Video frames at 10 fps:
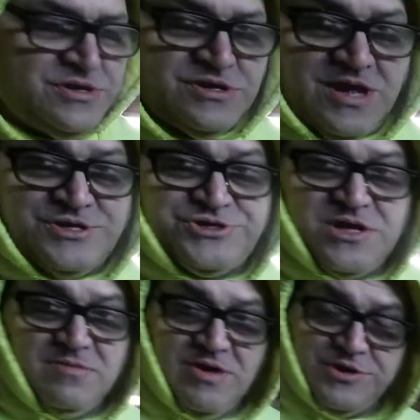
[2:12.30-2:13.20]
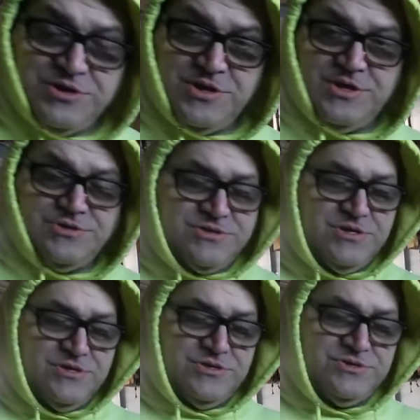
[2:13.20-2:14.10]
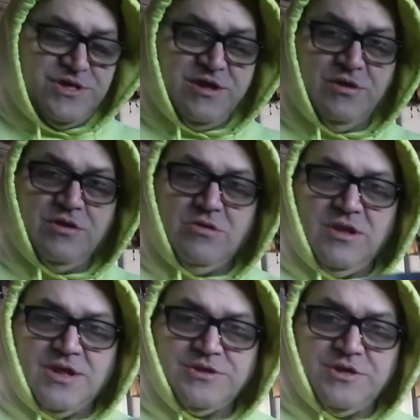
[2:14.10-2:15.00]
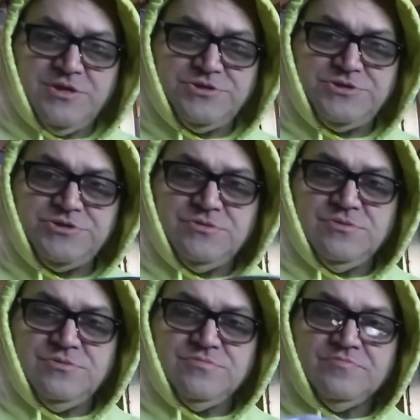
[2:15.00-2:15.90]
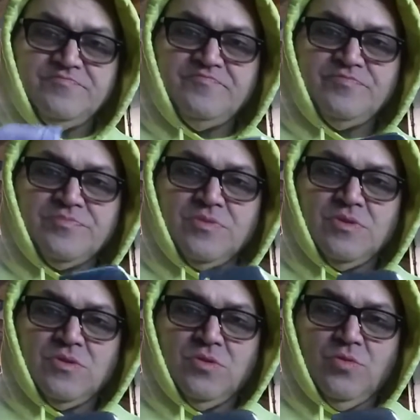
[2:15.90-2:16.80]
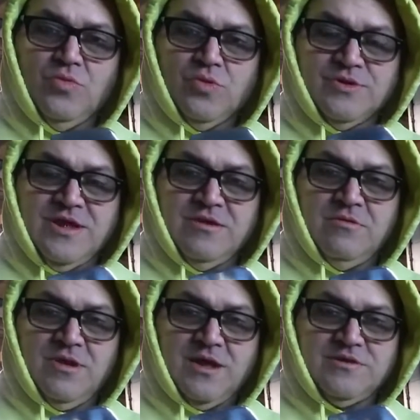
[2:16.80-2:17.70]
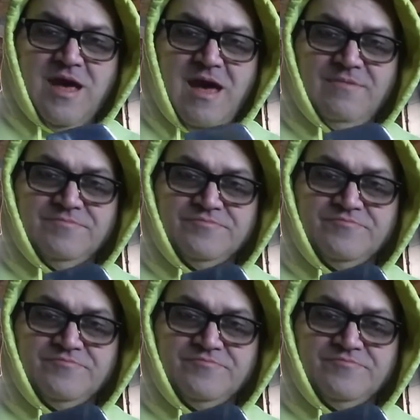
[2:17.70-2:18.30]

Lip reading: And the nice thing about these is they could go like this, or they can go like that.